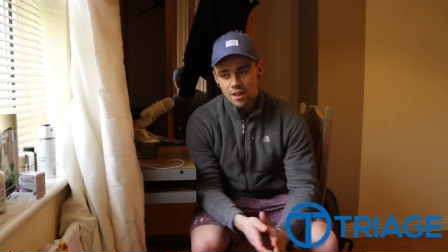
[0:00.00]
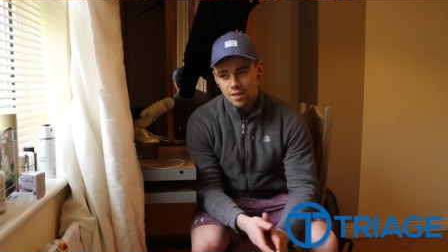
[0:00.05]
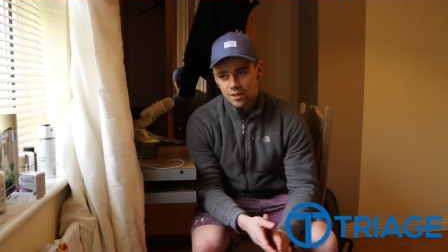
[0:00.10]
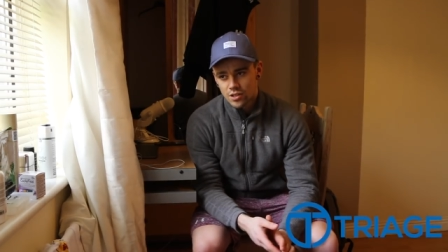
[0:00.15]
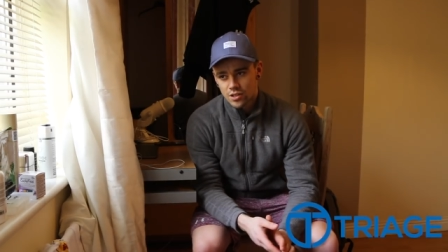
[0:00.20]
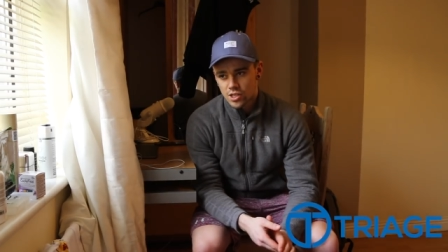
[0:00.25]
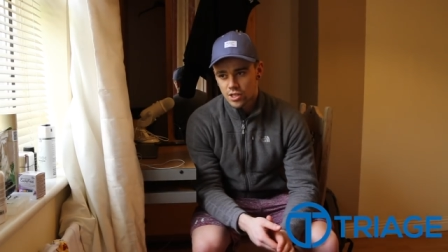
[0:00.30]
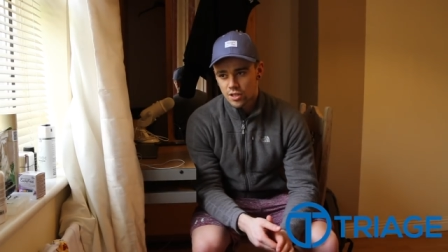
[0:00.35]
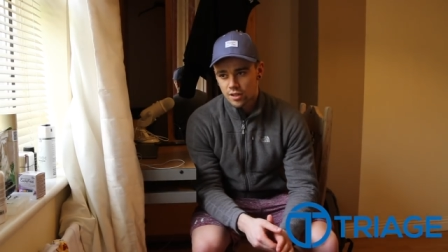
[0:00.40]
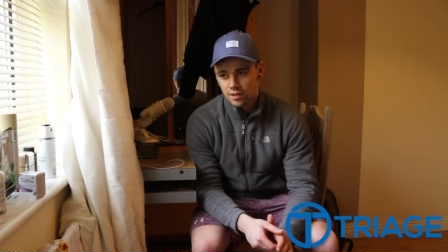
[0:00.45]

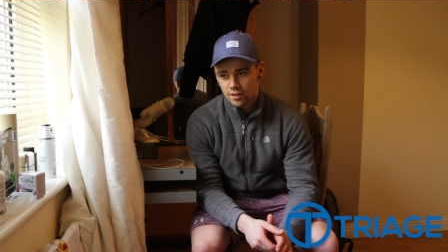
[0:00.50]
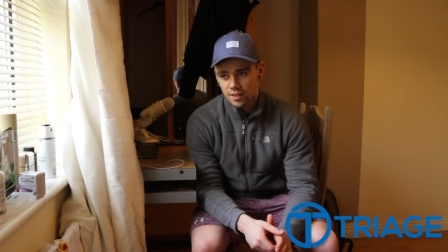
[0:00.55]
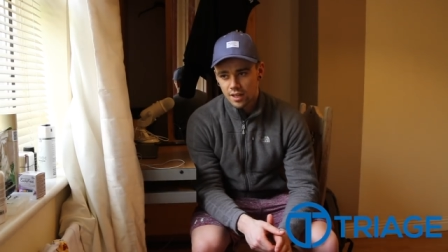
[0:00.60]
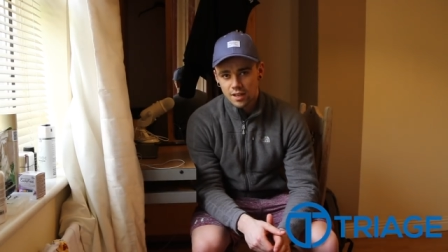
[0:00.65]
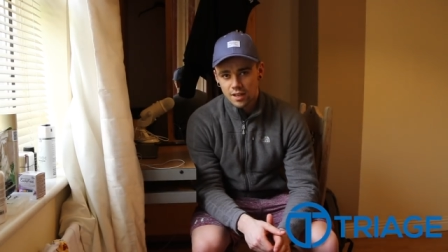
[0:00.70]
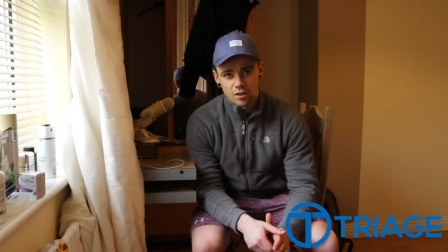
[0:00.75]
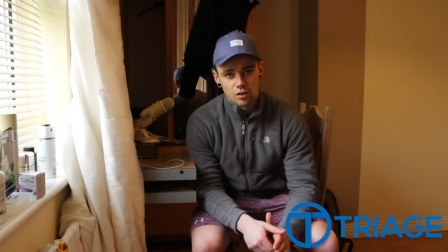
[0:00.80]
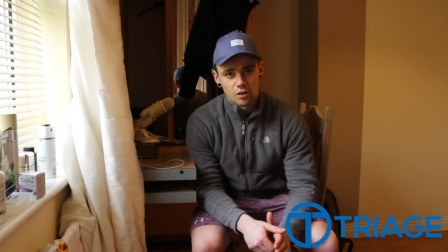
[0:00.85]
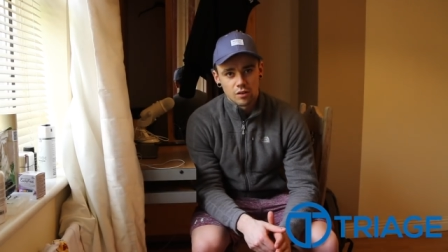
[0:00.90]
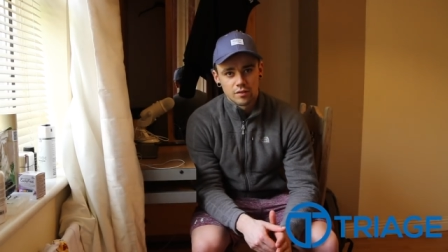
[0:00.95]
They just
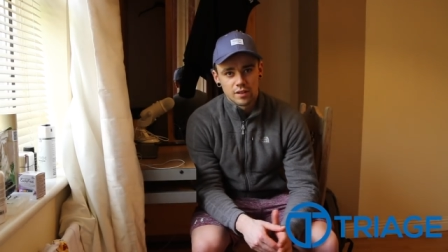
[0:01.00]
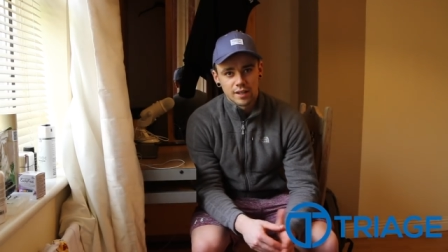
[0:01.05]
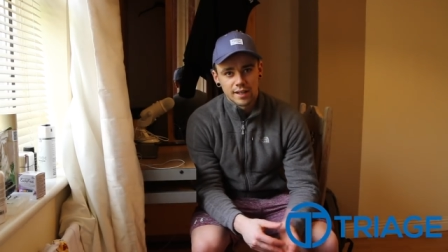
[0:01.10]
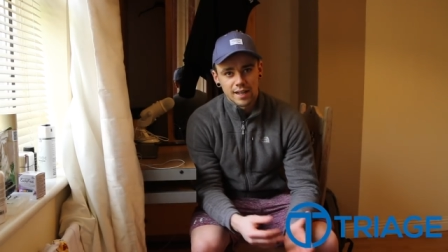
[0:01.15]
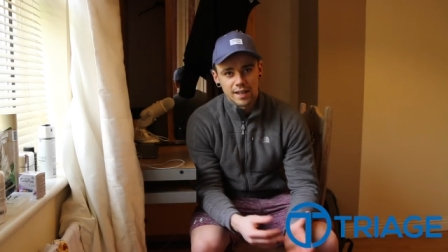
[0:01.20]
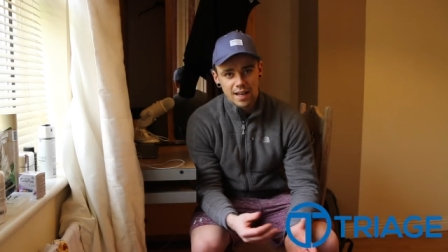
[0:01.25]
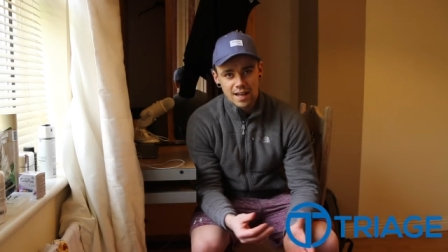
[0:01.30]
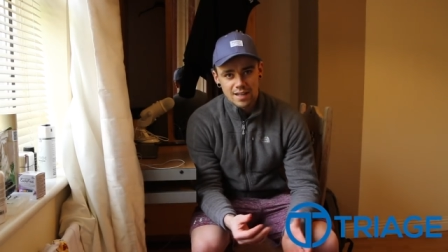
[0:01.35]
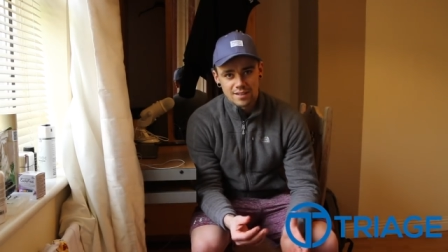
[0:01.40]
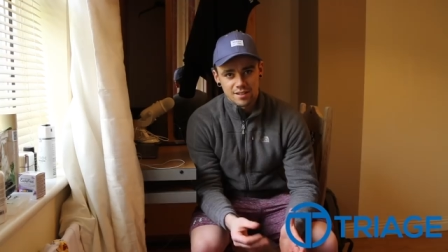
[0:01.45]
think of the
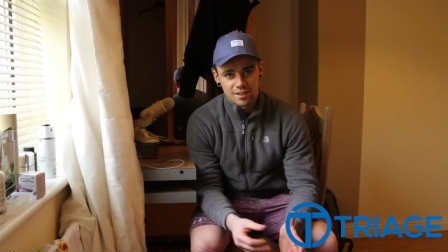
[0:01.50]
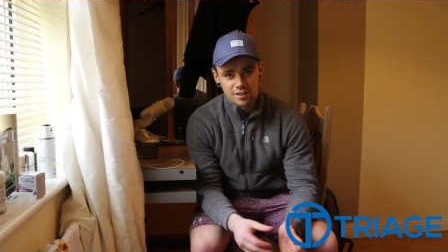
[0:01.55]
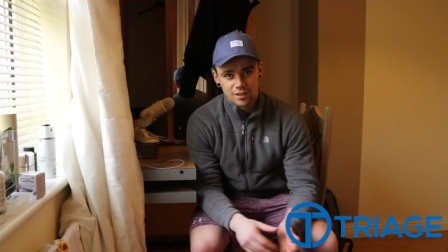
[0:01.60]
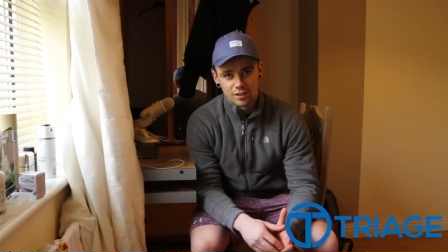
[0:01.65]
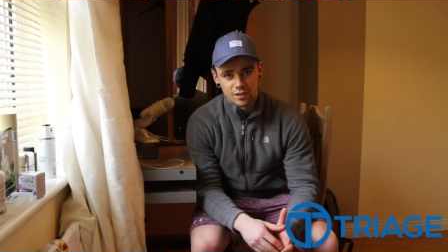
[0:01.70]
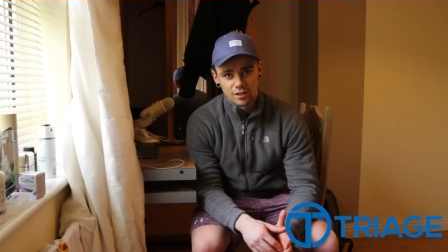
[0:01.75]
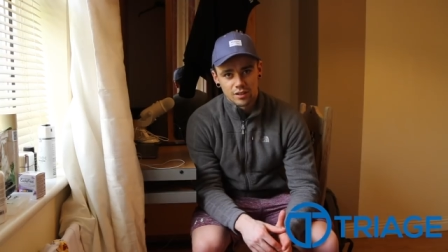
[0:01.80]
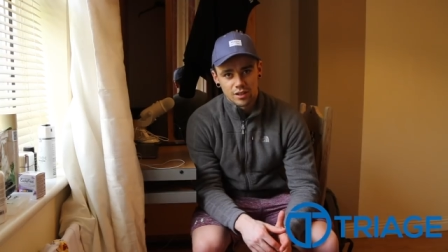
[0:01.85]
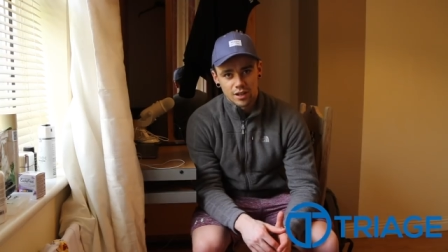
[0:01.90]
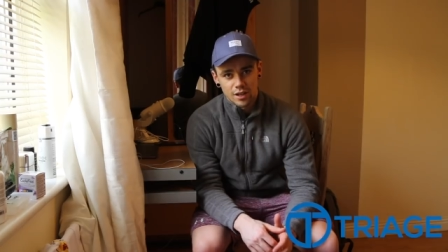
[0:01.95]

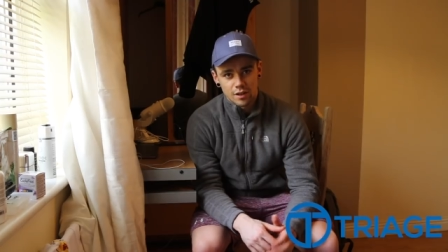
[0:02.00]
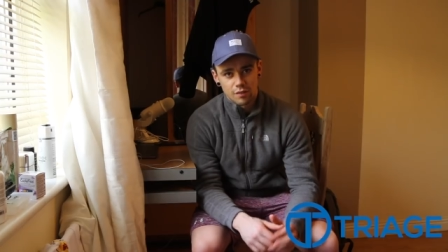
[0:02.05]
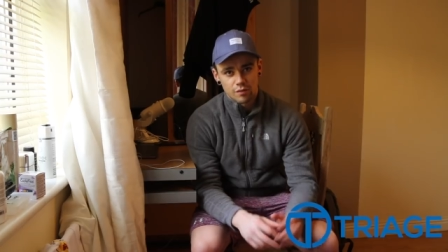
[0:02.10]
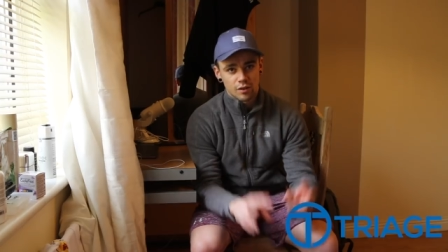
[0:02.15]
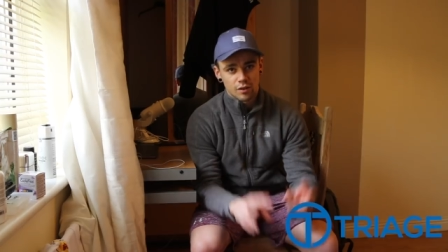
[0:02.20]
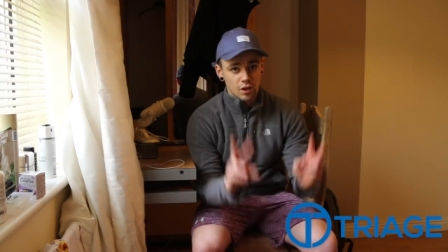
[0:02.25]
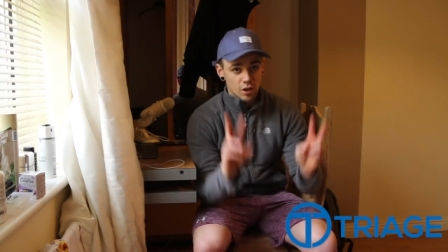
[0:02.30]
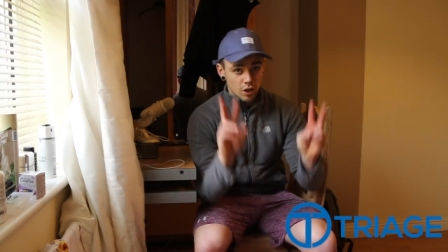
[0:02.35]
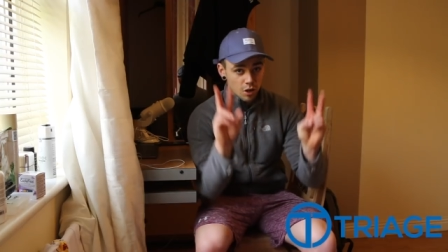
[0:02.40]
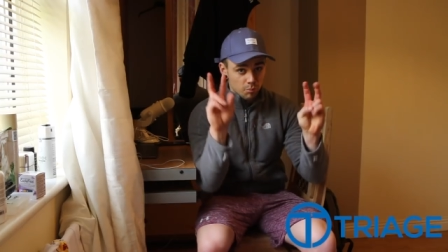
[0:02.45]
classical kind of